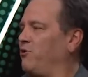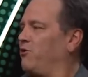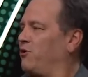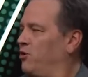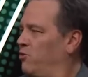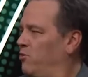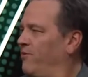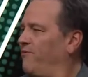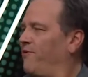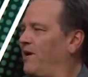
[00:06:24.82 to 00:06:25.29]

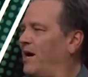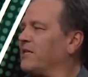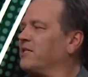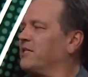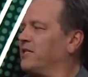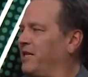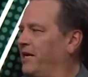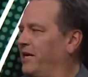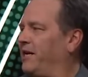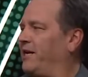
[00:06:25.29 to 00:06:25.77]
they're going to have to
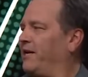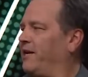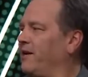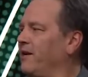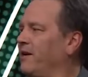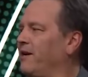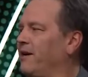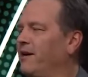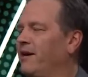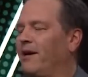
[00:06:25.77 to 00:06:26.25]
open these
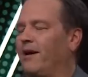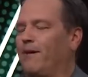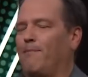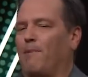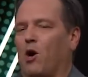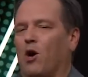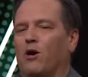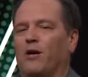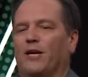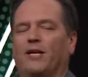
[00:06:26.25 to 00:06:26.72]
games
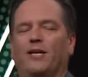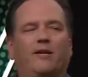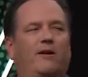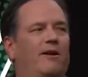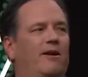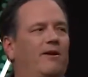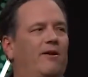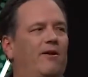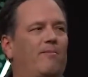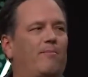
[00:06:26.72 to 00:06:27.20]
up to
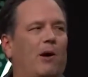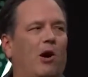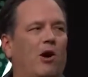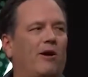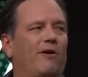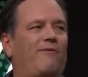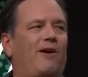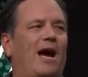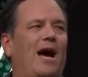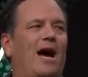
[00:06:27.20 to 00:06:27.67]
another
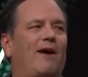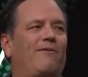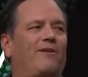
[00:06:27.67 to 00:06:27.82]
platform.